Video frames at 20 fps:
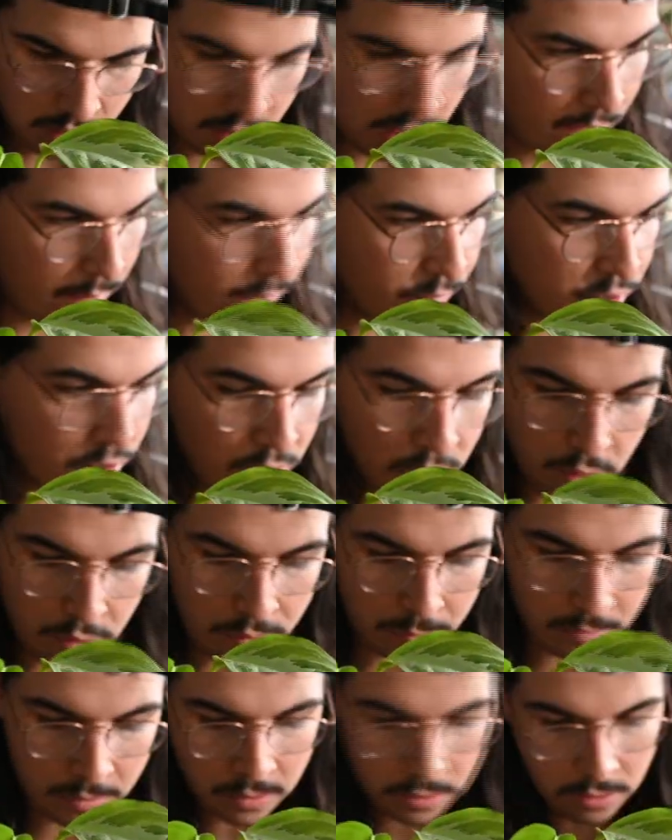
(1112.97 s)
Okay, I'm just gonna hold
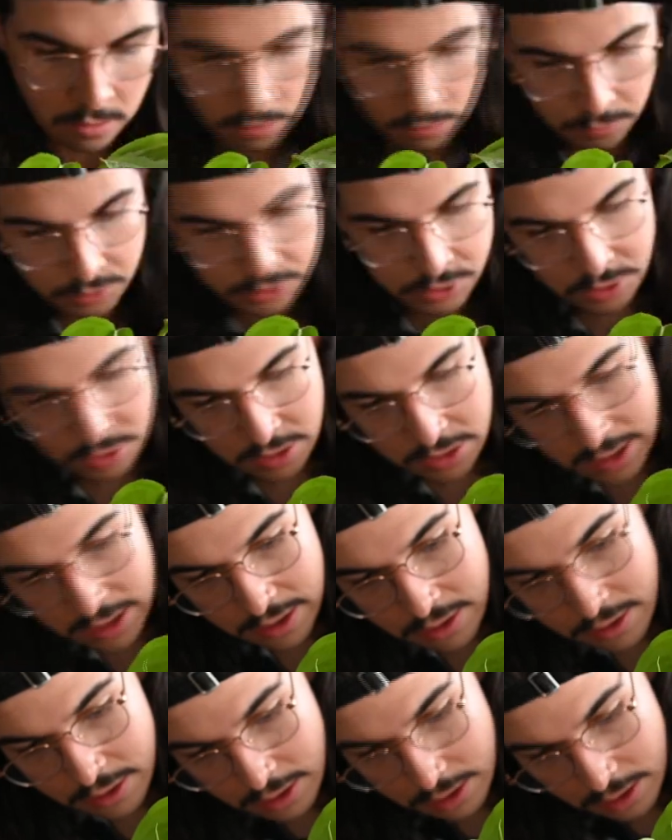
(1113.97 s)
them closer
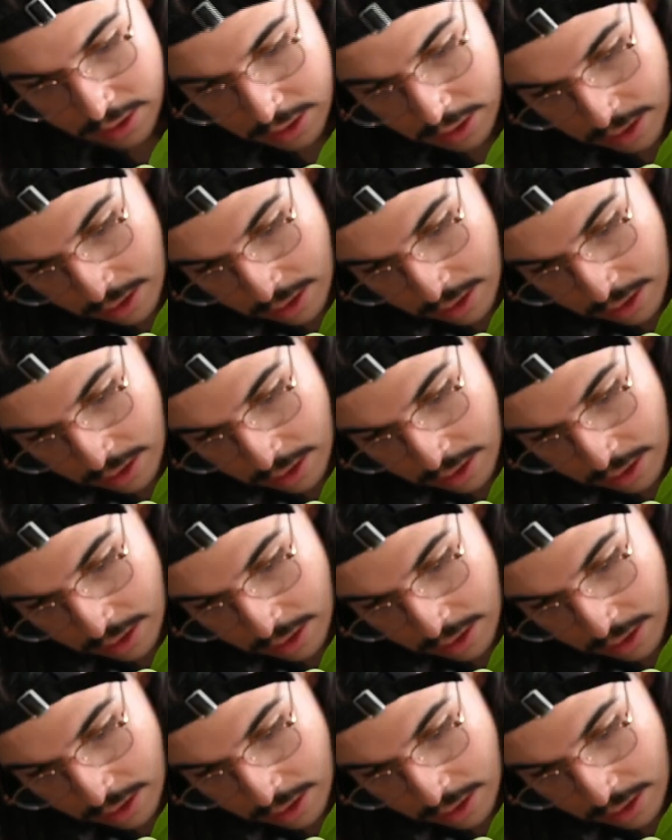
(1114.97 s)
together